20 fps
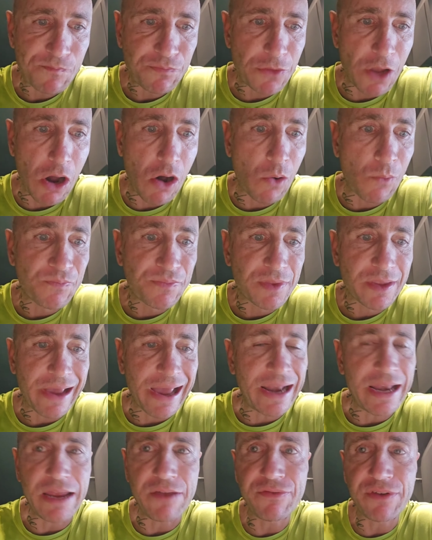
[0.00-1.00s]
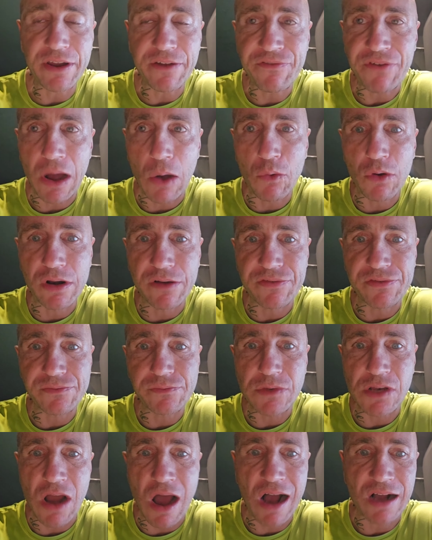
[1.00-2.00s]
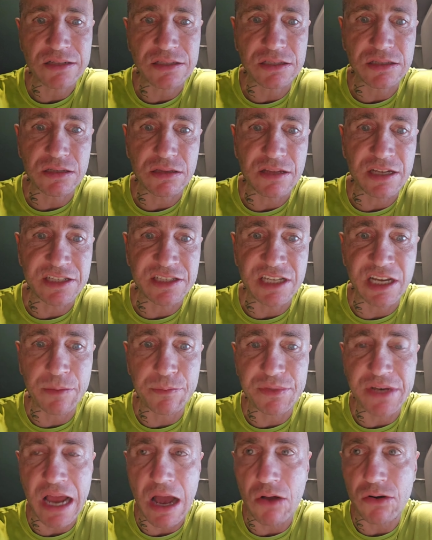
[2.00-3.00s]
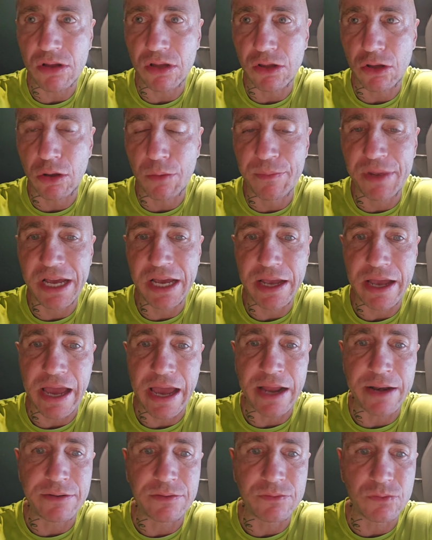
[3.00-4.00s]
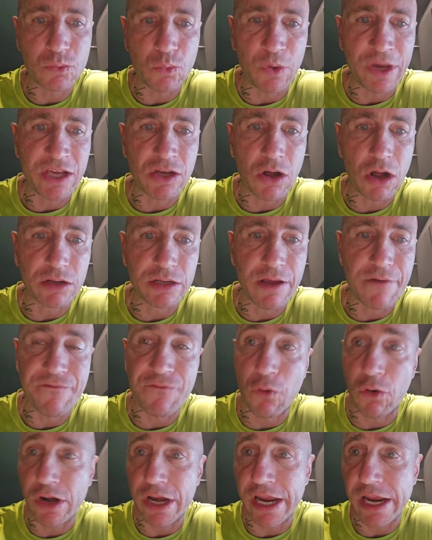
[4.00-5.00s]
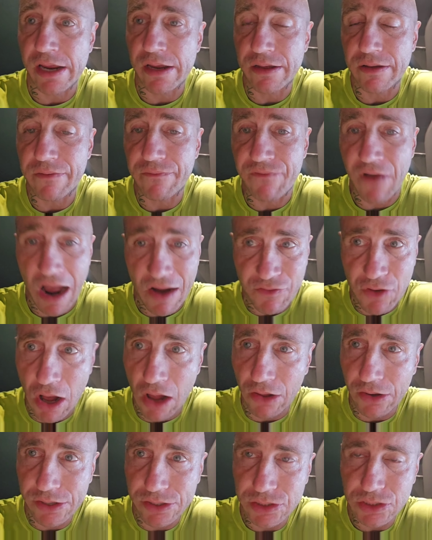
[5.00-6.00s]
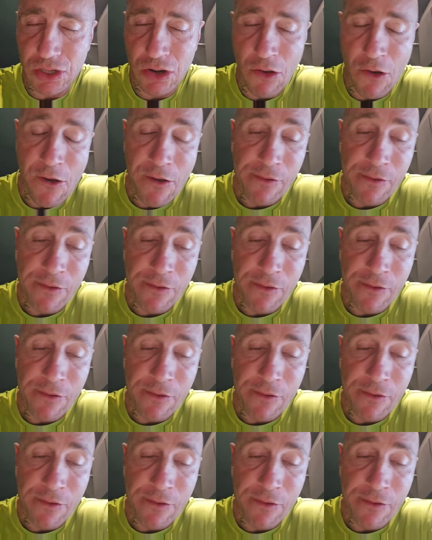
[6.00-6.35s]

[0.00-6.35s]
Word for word: No. And even if I would have knocked the tip down a little bit and we called it $45,